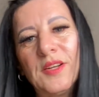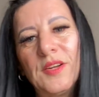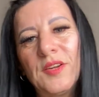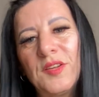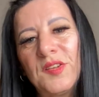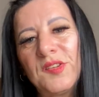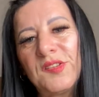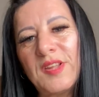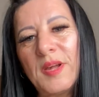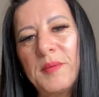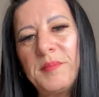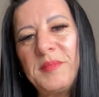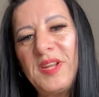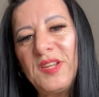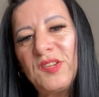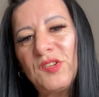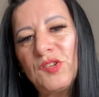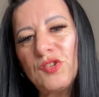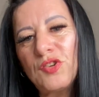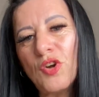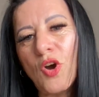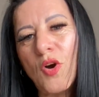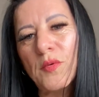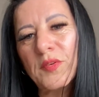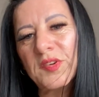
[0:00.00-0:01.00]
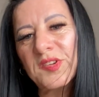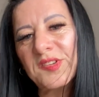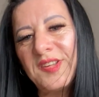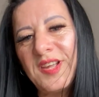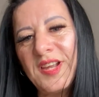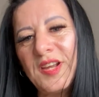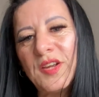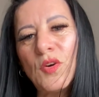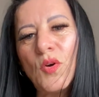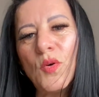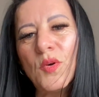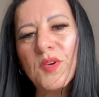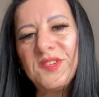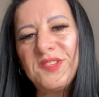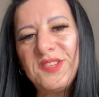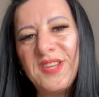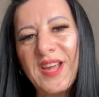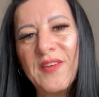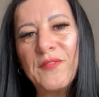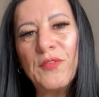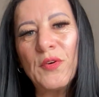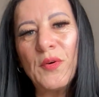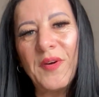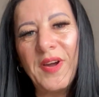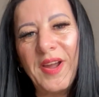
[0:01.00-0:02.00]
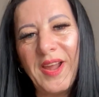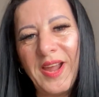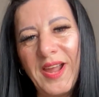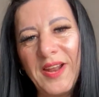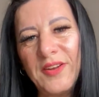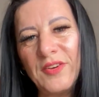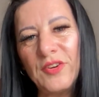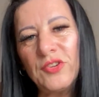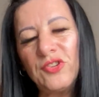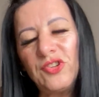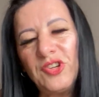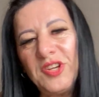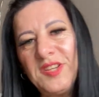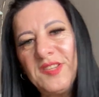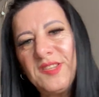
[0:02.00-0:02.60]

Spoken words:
Somebody's toxic or devil energy